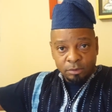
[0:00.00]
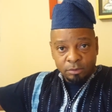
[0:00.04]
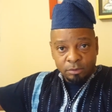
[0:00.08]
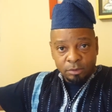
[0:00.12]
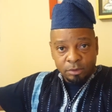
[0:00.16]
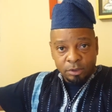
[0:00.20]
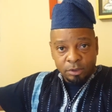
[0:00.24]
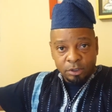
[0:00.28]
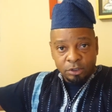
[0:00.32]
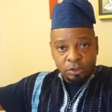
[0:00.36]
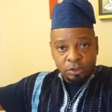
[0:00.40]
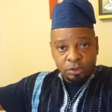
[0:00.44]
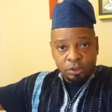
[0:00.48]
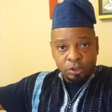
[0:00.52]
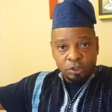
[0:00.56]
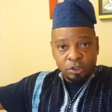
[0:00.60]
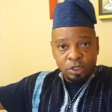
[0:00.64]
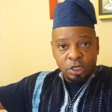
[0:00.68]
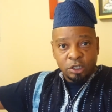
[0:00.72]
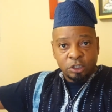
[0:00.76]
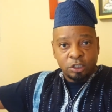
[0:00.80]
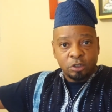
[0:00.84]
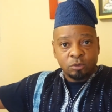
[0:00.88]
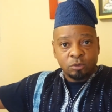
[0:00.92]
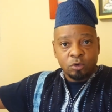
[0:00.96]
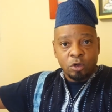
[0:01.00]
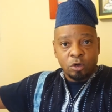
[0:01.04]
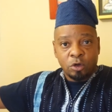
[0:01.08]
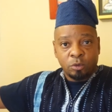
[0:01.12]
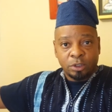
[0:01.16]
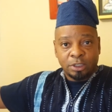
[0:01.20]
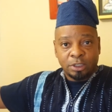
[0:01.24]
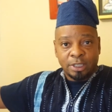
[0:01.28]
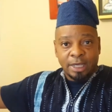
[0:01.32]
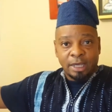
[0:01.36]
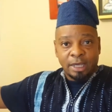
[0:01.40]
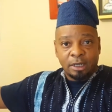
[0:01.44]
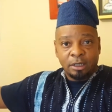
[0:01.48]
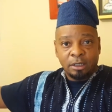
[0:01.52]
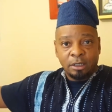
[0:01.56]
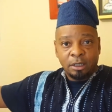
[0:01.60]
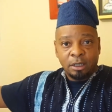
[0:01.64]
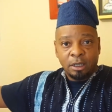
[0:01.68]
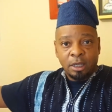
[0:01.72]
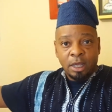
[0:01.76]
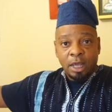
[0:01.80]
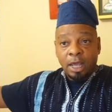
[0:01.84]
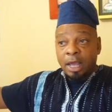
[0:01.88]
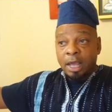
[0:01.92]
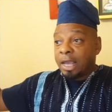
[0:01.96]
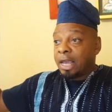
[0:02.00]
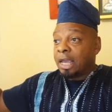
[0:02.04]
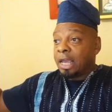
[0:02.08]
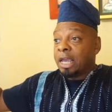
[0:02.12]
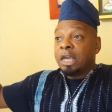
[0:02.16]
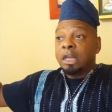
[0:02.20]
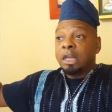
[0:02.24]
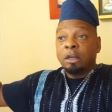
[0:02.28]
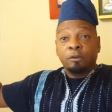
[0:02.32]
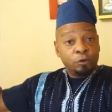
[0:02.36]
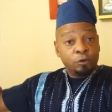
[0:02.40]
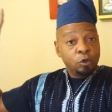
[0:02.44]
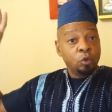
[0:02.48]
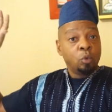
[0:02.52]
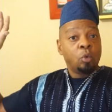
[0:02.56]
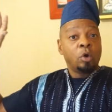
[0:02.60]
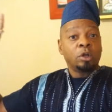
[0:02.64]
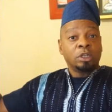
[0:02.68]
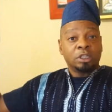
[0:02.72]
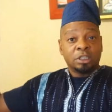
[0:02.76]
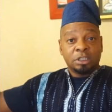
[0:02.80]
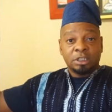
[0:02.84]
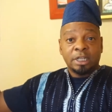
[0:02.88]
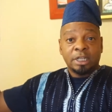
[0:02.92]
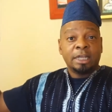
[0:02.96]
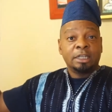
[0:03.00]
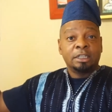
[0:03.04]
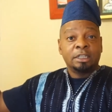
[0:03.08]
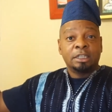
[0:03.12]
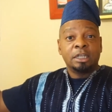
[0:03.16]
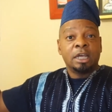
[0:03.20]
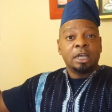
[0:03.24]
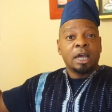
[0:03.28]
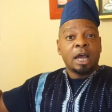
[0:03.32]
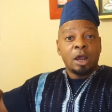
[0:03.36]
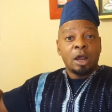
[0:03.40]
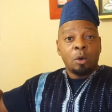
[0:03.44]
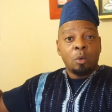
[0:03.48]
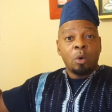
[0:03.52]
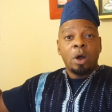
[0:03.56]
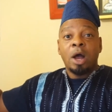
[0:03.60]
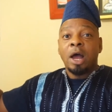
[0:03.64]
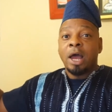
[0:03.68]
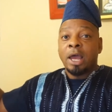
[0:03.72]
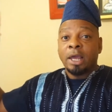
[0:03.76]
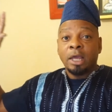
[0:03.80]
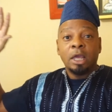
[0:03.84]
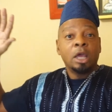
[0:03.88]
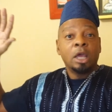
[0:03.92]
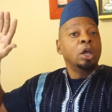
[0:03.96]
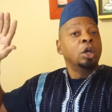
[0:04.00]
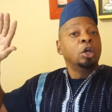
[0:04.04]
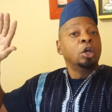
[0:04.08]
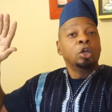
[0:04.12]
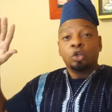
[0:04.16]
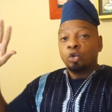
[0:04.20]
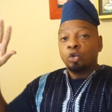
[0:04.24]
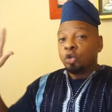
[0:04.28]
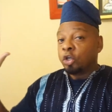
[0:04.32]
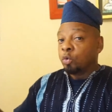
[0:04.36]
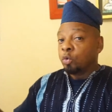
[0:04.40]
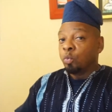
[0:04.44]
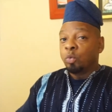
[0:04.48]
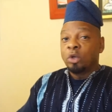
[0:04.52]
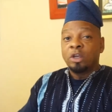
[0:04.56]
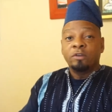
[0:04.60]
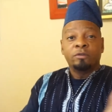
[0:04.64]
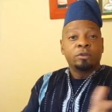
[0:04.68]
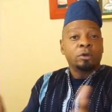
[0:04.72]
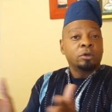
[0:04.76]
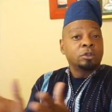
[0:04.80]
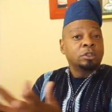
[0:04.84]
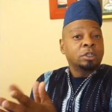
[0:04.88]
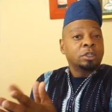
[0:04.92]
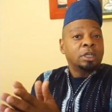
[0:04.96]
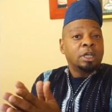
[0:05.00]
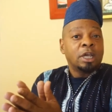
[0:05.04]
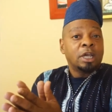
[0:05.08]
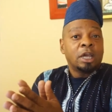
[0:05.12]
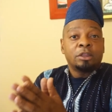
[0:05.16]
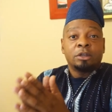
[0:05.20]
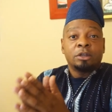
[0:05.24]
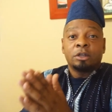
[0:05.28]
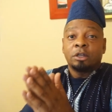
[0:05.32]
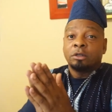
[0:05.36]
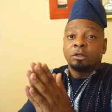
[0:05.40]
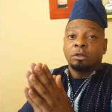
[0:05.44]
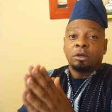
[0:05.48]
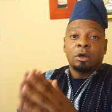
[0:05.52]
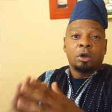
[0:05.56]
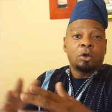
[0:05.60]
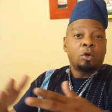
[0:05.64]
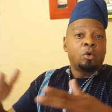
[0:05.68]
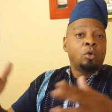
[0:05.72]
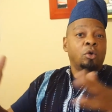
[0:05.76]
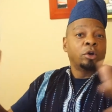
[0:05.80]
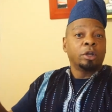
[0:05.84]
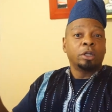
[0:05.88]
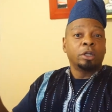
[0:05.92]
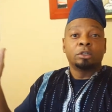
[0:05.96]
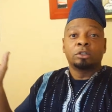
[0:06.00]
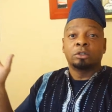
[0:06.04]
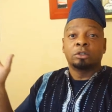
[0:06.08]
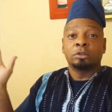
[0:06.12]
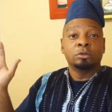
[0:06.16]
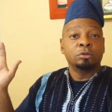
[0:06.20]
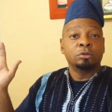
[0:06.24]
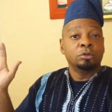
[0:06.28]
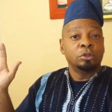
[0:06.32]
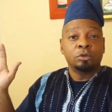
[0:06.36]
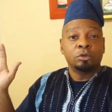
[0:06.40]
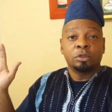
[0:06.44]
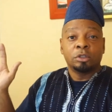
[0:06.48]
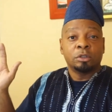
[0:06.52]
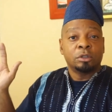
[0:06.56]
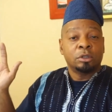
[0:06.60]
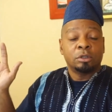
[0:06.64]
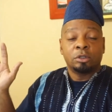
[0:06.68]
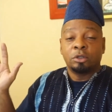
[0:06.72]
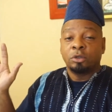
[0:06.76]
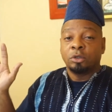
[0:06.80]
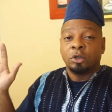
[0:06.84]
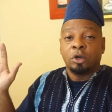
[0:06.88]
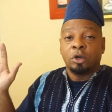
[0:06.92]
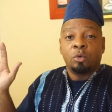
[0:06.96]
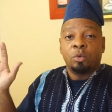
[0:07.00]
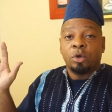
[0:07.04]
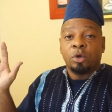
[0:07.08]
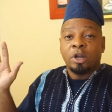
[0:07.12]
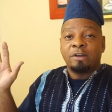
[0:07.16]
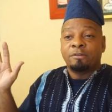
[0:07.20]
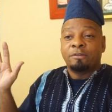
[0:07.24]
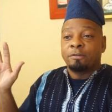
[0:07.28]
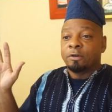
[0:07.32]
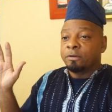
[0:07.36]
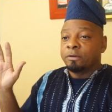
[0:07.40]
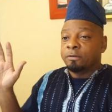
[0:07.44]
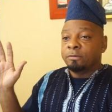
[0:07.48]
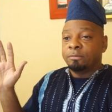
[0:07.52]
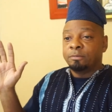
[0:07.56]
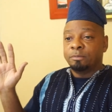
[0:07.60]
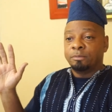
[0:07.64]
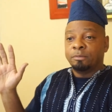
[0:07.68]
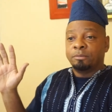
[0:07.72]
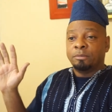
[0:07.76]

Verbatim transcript: There's there's nothing wrong with that. And if you want to stay DIY, you can weave those together according to you, you know, whatever